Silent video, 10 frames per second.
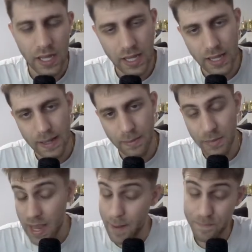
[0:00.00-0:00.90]

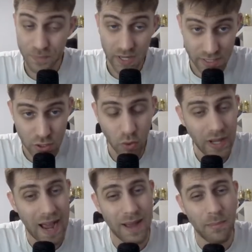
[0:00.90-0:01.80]
Yeah, it's
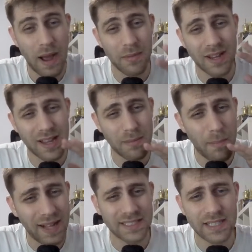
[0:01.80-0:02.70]
good. I
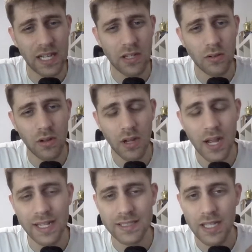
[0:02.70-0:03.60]
must tell you
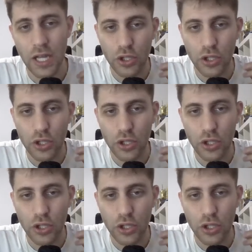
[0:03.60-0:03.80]
guys,